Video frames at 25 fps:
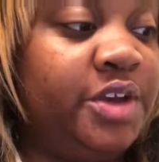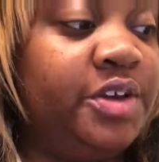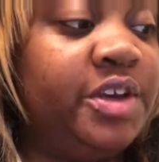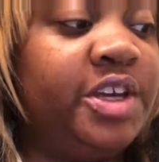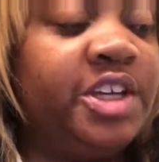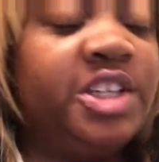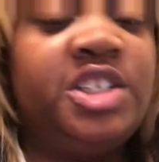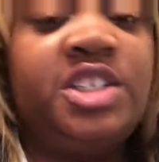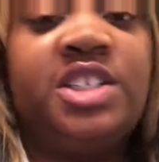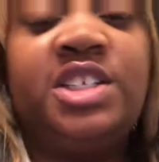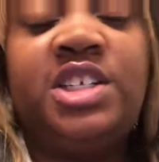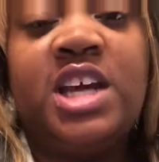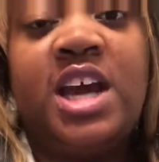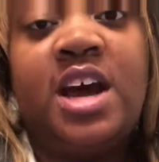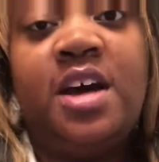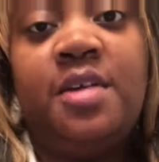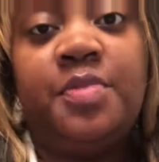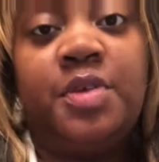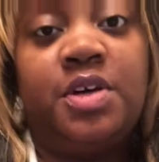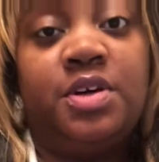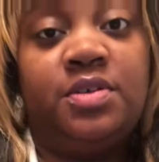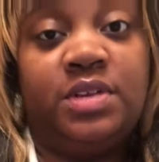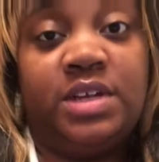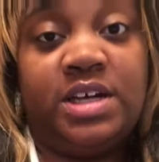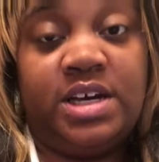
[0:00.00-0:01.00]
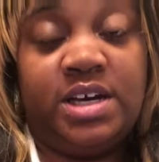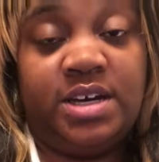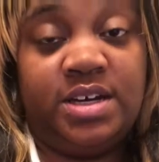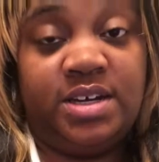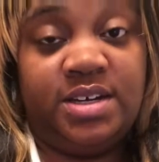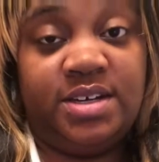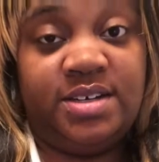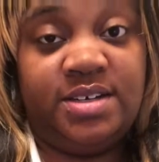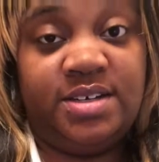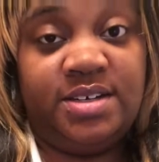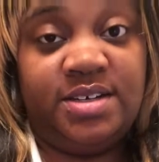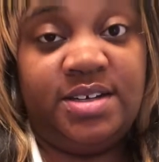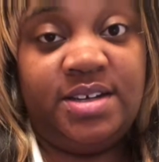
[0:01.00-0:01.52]
you can shop
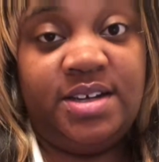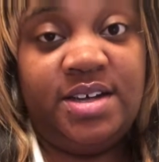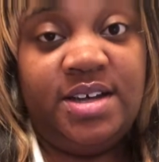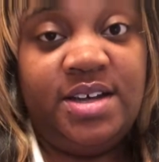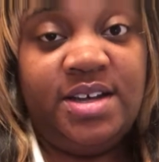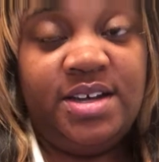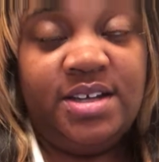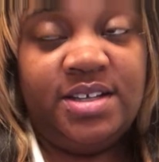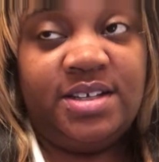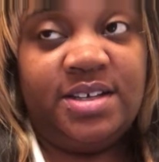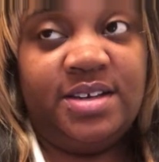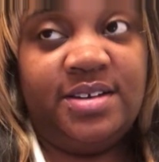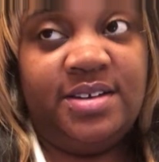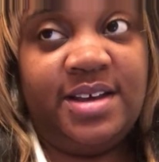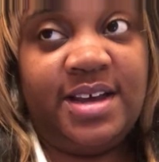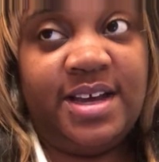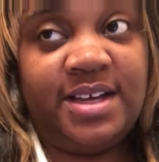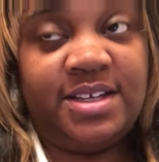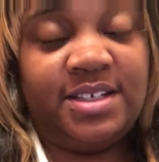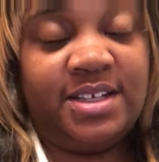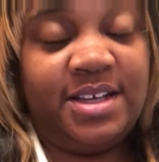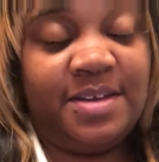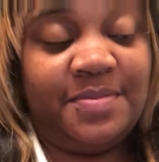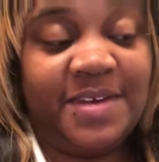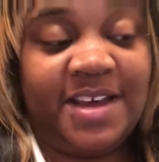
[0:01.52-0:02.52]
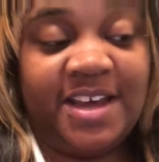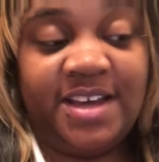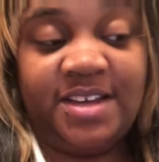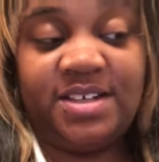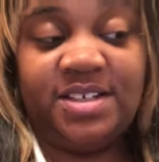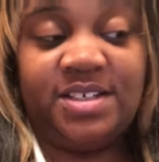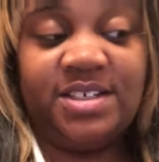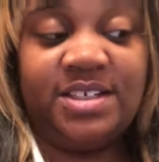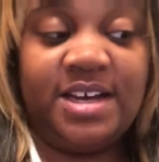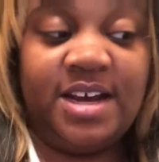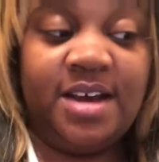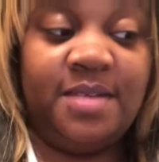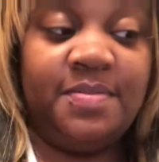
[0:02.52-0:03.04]
online. So you actually get paid
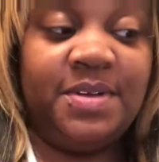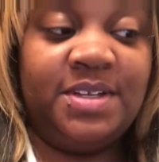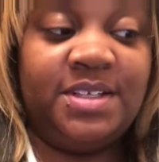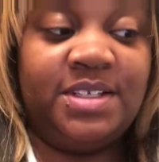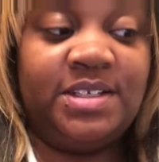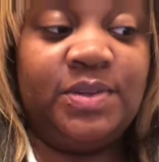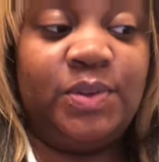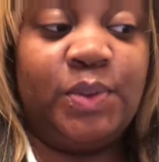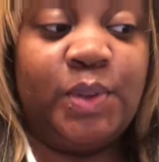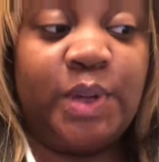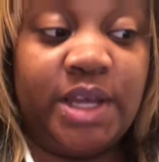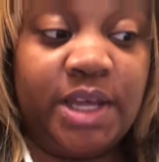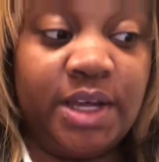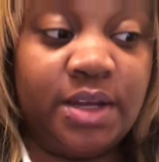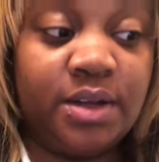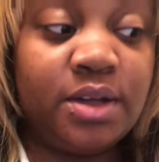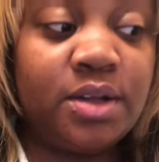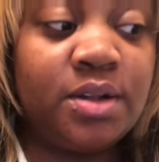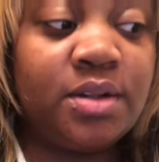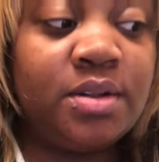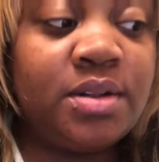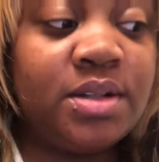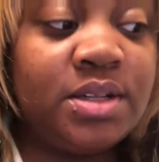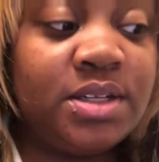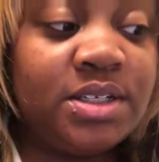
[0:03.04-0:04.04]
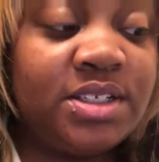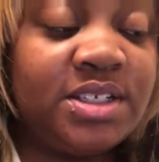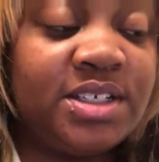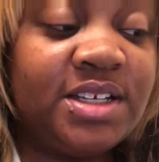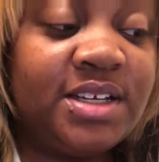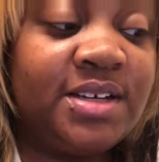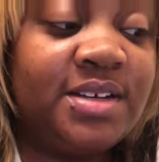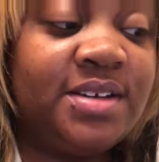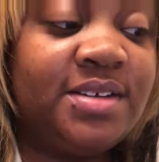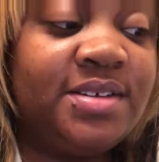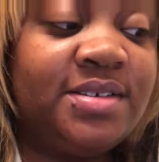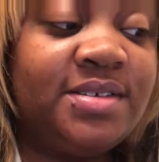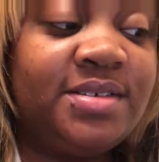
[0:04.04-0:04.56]
to shop as well.
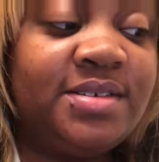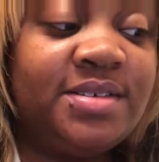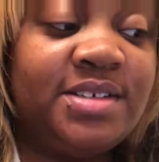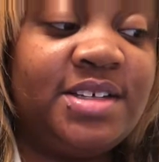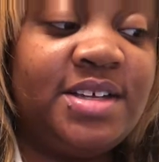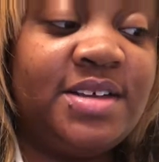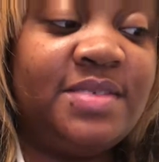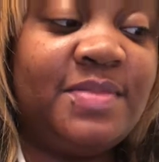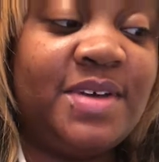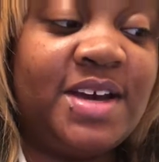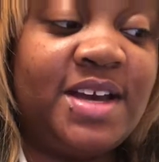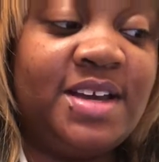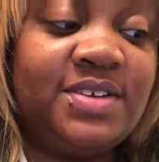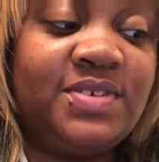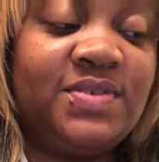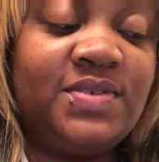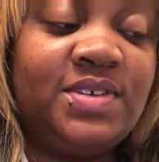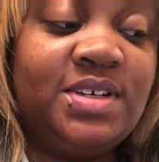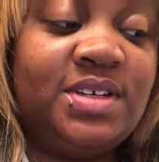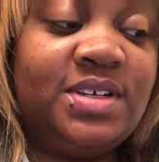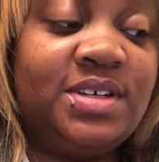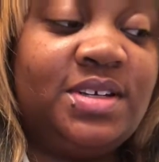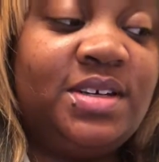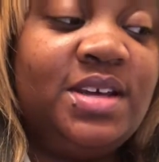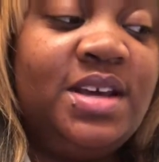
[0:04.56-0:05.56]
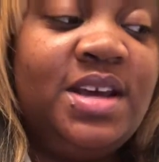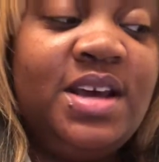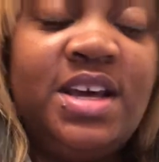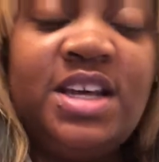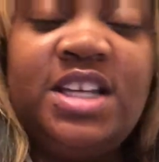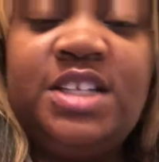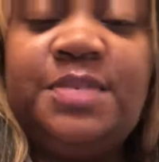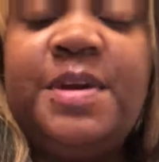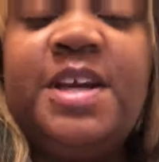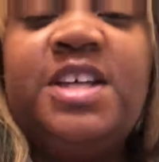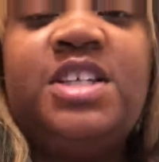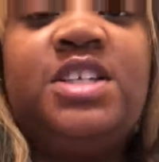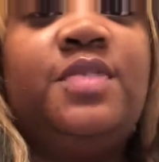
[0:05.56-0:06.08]
So you might want to,
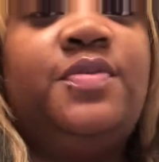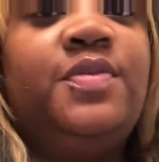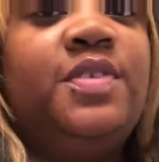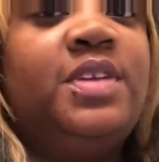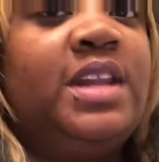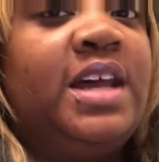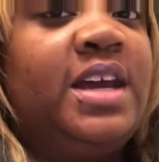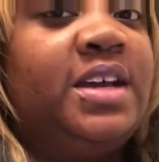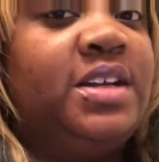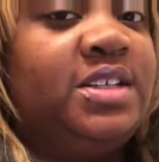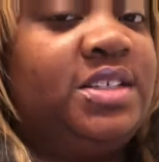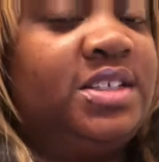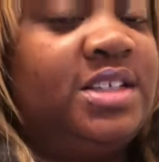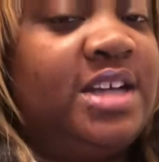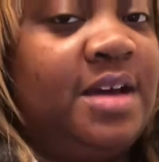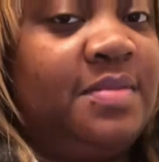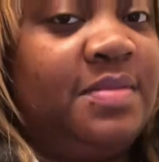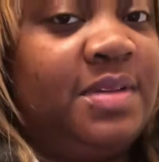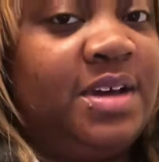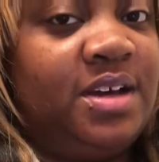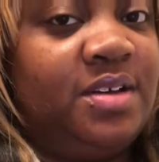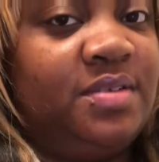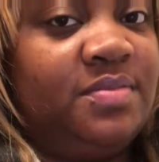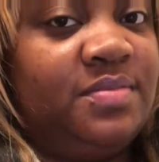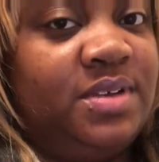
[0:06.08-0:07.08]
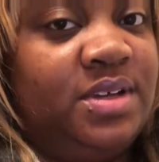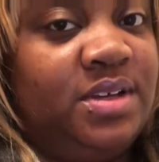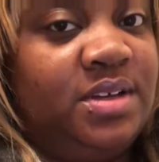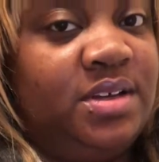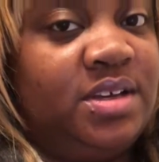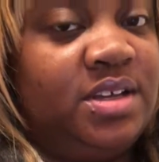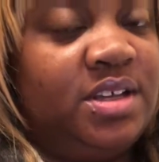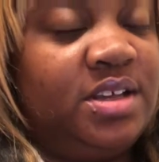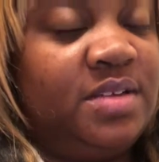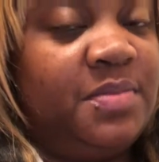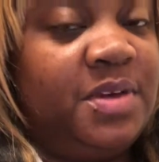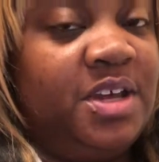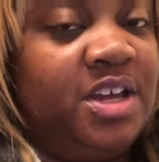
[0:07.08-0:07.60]
especially if you like to shop like me,
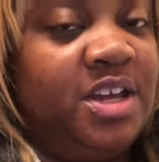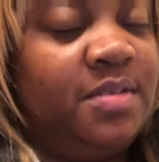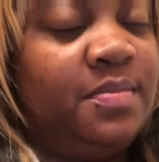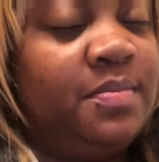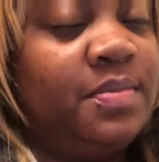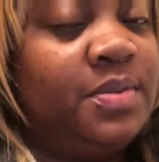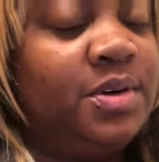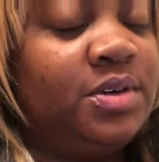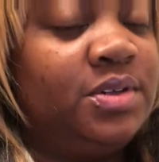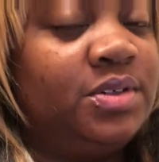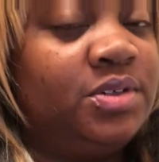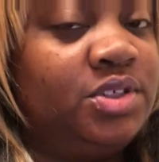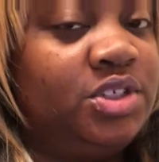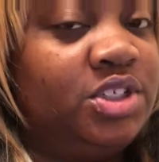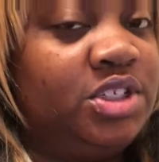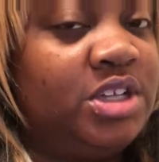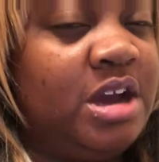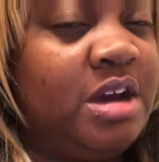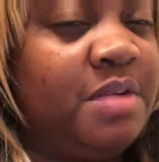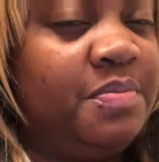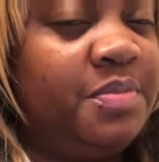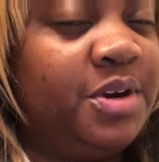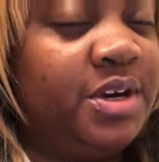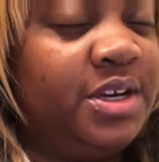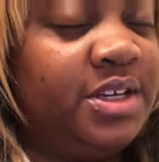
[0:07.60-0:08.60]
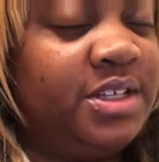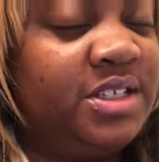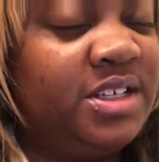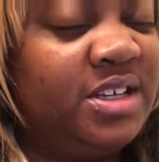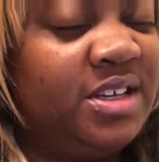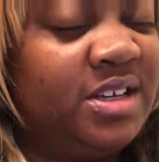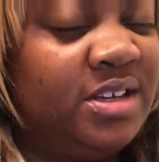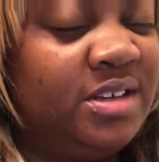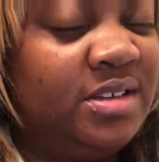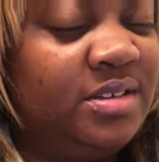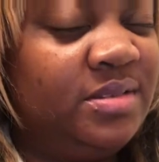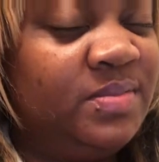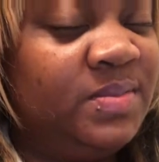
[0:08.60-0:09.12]
because I'm an impulse shopper at
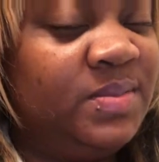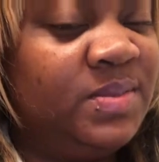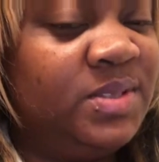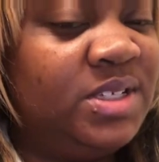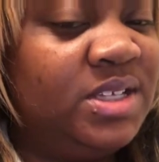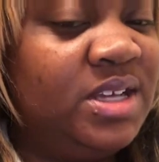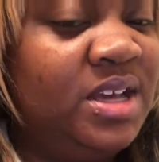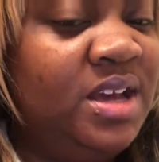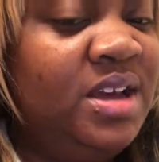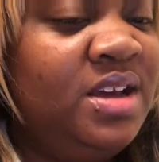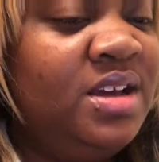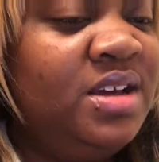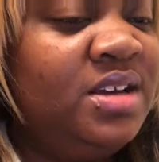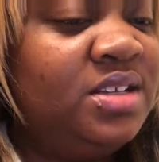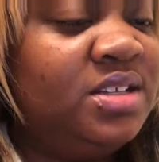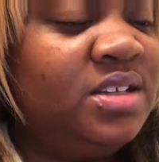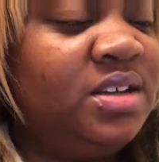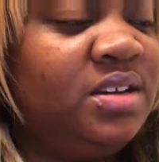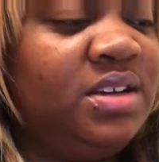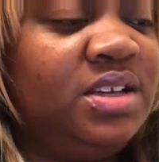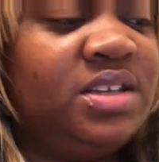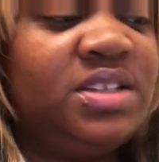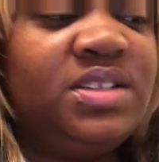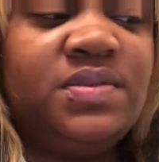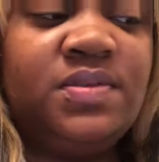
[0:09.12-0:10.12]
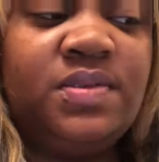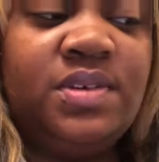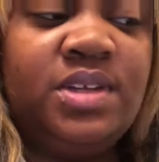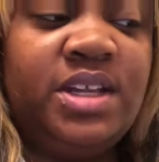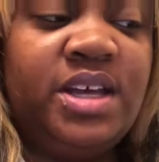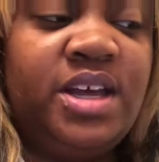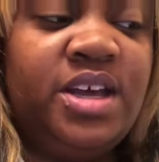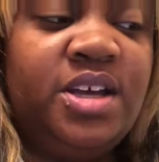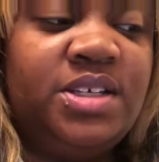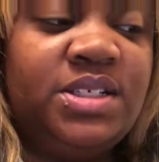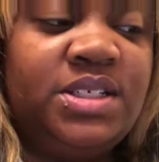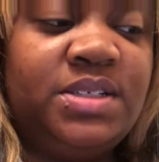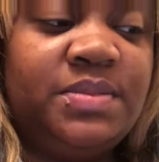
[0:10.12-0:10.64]
times. So this really
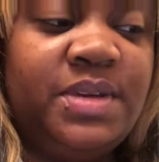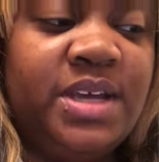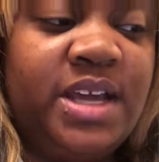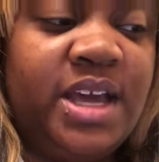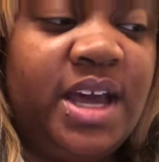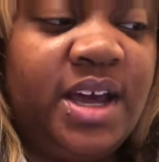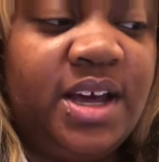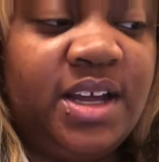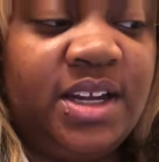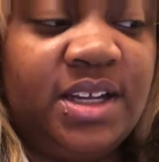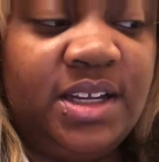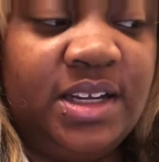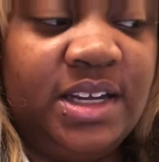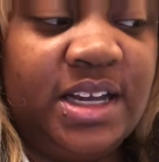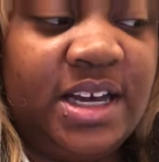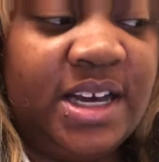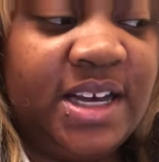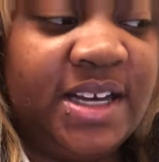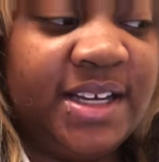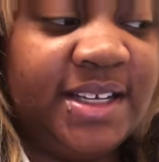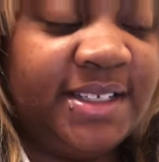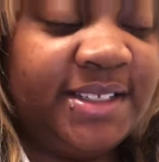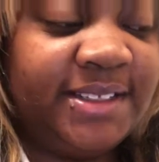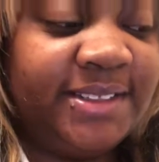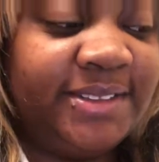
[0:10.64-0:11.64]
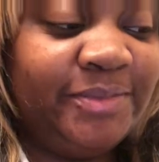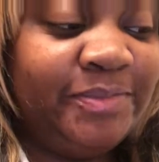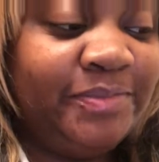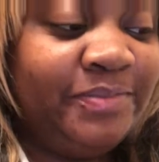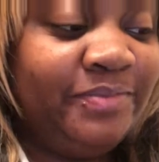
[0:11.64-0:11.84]
helps me out a